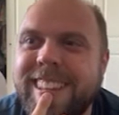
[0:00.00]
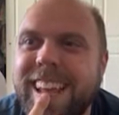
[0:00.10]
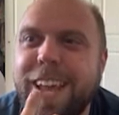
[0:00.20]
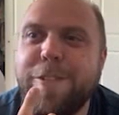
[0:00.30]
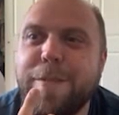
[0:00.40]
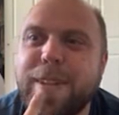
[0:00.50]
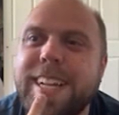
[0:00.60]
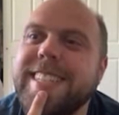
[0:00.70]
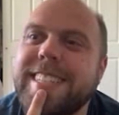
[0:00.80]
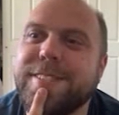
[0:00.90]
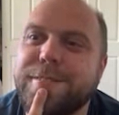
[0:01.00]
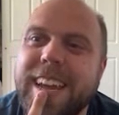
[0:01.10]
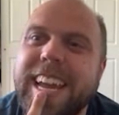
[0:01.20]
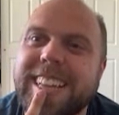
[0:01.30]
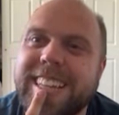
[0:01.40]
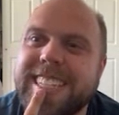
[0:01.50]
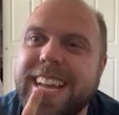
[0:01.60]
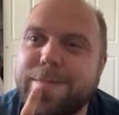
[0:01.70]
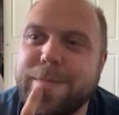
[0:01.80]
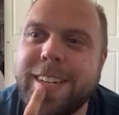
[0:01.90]
If a place is fake, does that
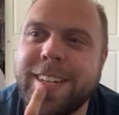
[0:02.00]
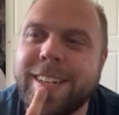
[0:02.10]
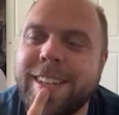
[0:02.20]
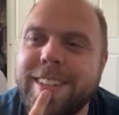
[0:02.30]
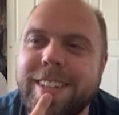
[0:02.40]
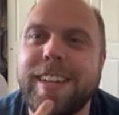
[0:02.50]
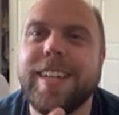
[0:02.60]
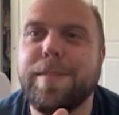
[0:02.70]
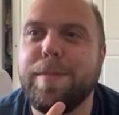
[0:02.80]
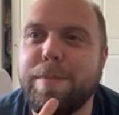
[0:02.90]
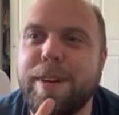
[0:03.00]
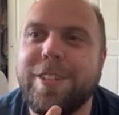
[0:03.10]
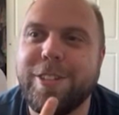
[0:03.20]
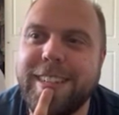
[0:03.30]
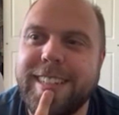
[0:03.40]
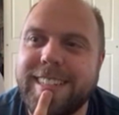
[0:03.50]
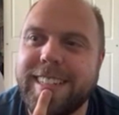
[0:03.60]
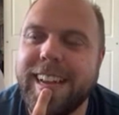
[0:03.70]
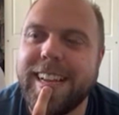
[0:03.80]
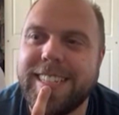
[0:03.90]
mean you get to be prejudiced
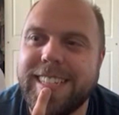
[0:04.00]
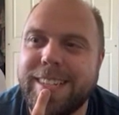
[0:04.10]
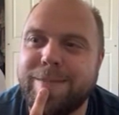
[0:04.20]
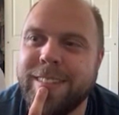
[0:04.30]
against them